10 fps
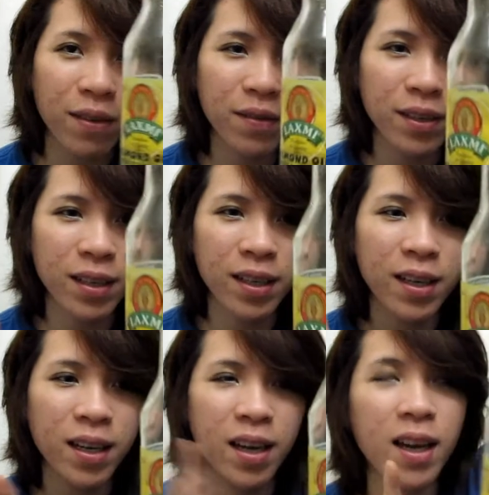of it,
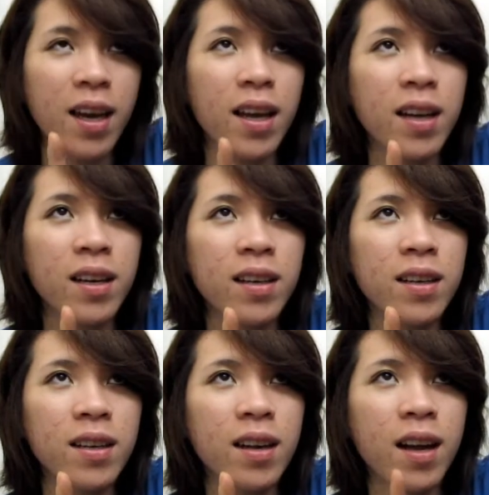
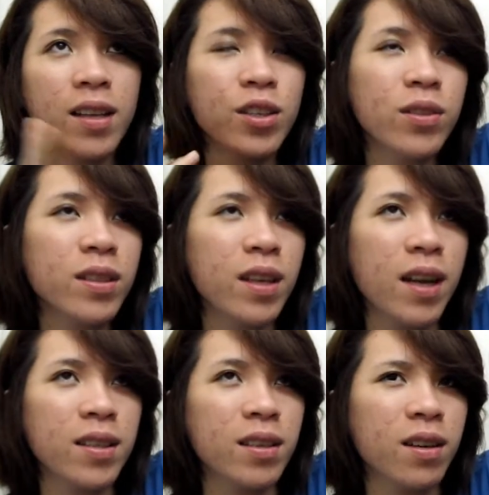and I use it
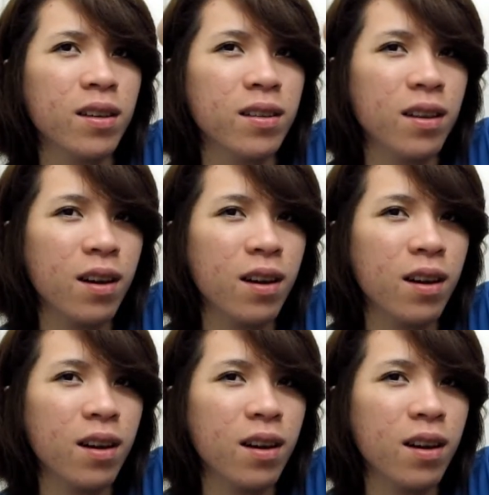as a